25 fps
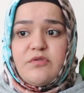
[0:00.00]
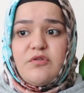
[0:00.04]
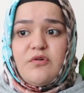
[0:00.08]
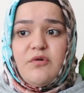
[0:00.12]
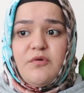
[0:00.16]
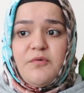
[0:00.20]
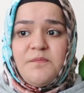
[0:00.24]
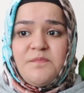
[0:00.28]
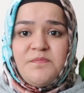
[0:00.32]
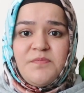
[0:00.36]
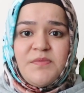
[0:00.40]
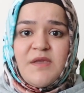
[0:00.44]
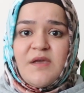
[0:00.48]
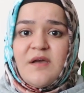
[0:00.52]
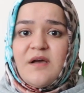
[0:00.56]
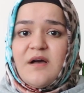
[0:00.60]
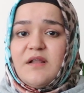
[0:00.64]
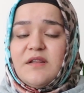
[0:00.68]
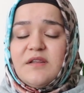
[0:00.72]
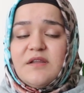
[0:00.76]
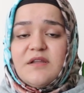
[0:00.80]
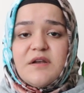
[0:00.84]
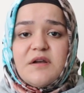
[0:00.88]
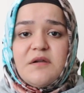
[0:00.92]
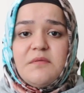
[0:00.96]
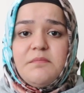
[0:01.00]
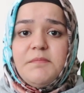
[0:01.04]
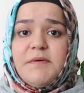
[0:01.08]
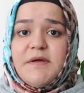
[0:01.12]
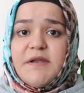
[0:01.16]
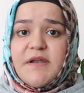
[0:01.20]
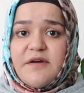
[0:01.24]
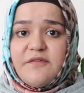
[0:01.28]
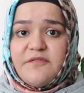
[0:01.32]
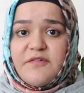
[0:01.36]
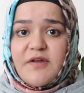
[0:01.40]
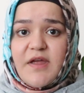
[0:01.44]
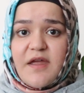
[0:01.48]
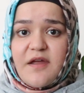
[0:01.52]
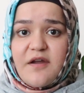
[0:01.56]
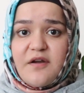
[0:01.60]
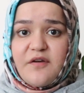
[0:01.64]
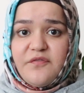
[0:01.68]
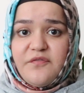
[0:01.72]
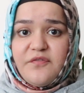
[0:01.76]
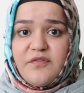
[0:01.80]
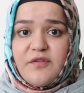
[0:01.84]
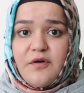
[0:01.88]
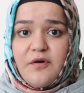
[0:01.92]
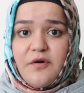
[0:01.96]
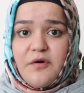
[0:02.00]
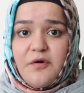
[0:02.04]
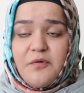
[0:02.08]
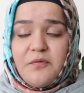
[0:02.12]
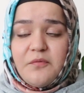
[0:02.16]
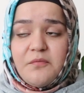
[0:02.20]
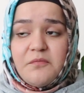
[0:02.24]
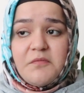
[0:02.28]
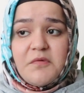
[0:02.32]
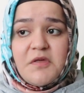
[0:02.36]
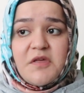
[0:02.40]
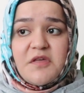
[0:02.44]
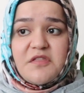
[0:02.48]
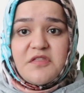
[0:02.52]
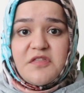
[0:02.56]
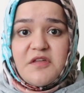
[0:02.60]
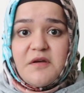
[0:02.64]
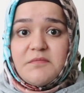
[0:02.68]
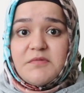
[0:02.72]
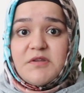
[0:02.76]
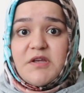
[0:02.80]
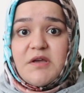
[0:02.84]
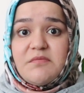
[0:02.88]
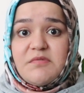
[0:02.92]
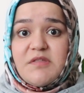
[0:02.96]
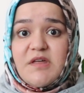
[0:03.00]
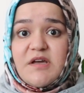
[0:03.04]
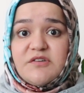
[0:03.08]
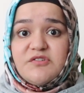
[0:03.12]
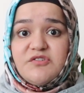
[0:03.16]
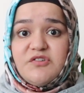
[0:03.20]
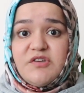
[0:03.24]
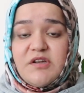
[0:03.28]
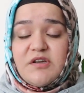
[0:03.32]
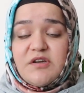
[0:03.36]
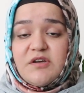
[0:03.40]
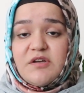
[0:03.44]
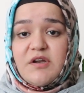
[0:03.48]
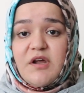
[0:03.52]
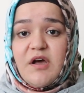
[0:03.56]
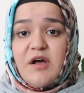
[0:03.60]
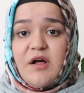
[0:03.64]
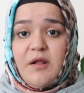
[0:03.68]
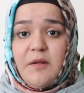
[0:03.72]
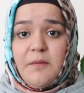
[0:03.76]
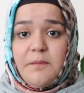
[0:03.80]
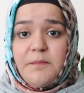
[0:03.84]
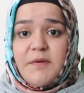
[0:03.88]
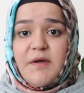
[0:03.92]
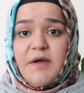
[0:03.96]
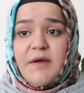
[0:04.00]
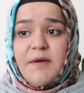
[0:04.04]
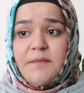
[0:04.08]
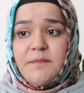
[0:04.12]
So a little bit of airflow sometimes actually could help.